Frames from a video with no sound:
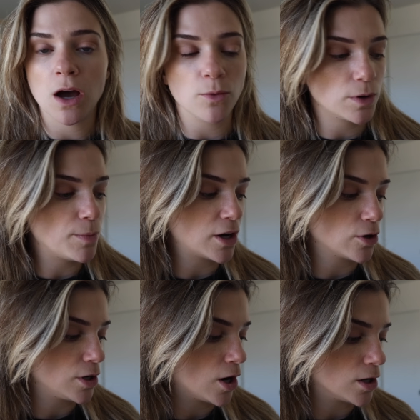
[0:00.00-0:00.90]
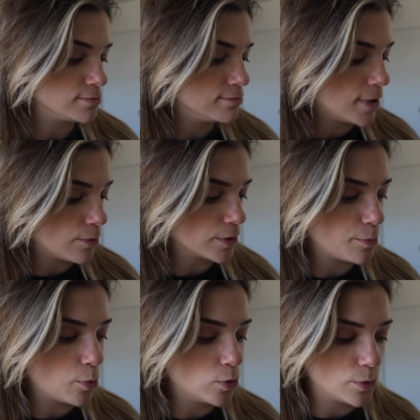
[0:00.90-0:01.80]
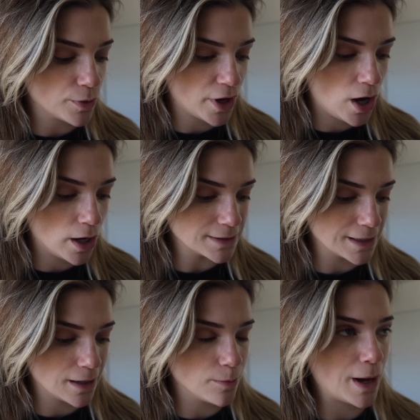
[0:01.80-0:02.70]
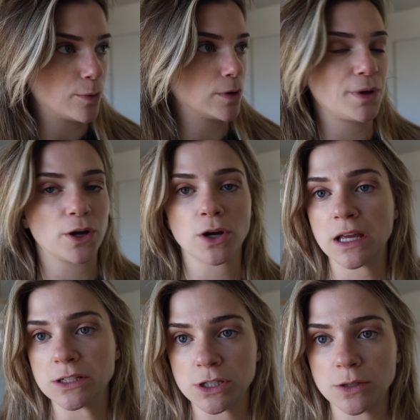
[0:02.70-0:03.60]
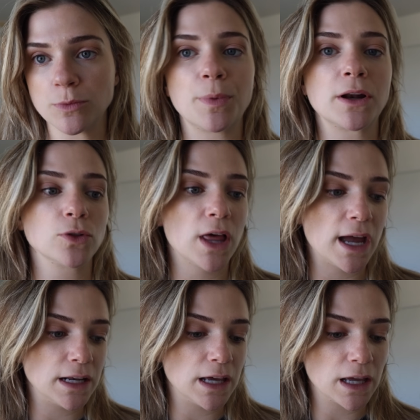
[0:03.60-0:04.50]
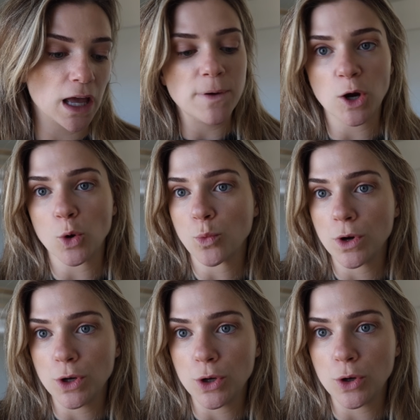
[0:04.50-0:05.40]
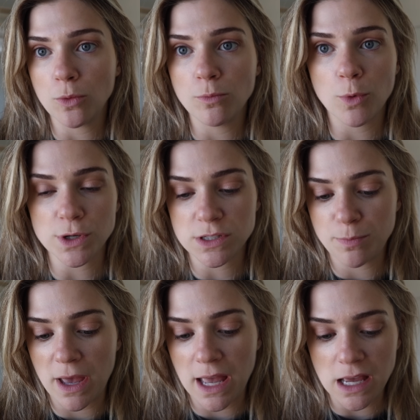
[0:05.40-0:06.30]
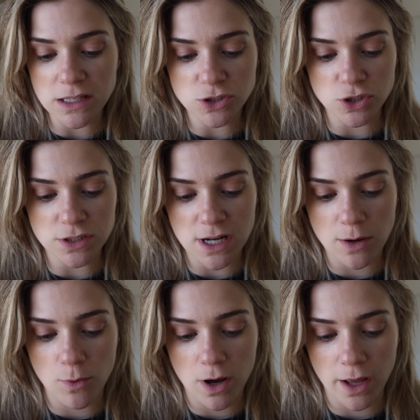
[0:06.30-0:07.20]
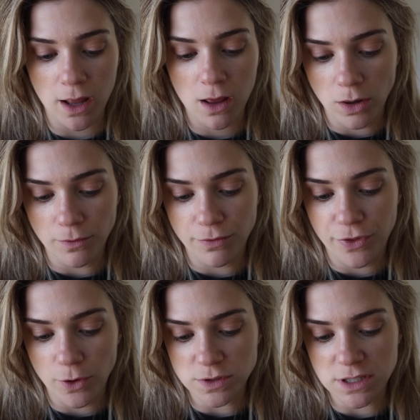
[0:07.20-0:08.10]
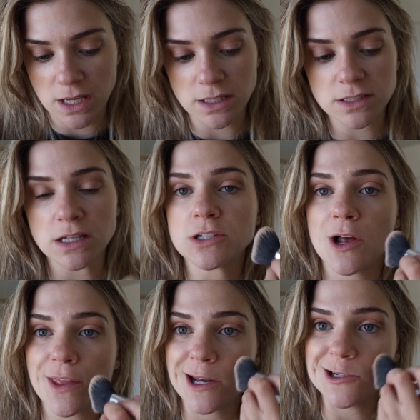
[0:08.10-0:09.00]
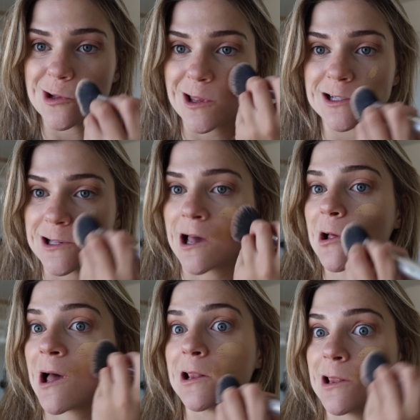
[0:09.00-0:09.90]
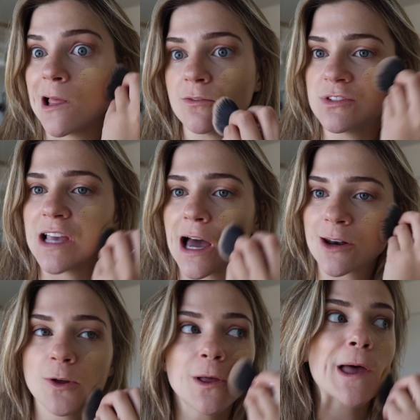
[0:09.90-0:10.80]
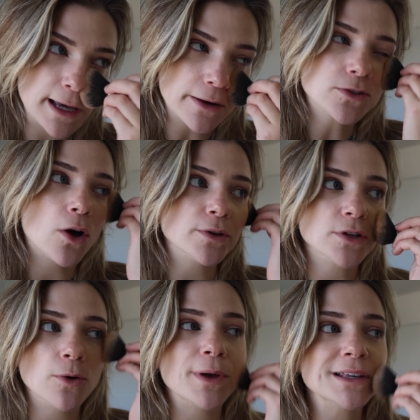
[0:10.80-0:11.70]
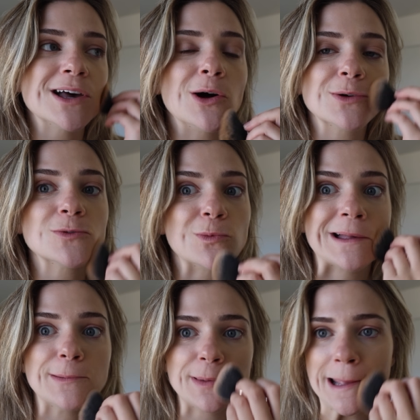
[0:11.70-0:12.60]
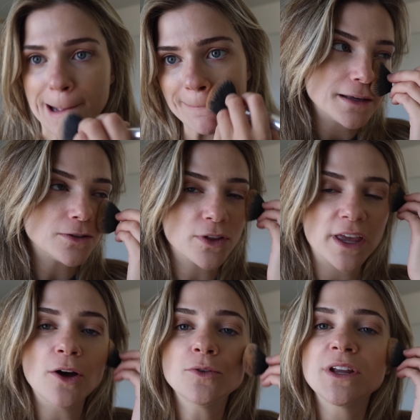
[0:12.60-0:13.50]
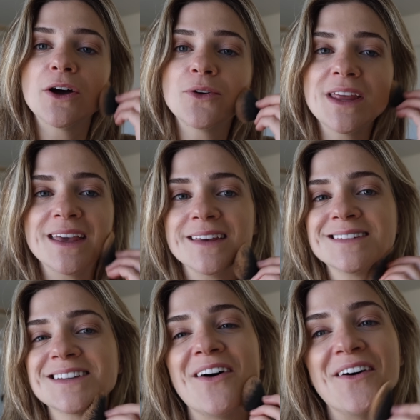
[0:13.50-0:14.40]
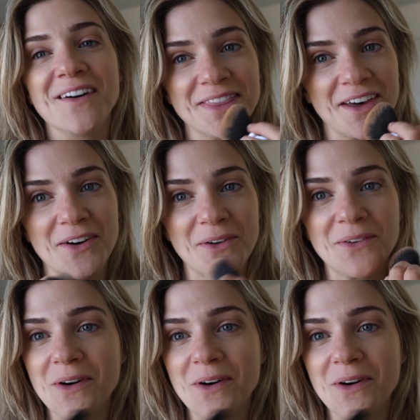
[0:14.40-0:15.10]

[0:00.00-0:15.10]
want a bigger yard. I want the pool. I want the hot tub. I want a bigger kitchen with better lighting, bigger room, more space. Just, I want all of those things. It's not that I don't like Seattle. I love Seattle. Seattle's always home base. It always will be. So the countdown is on though.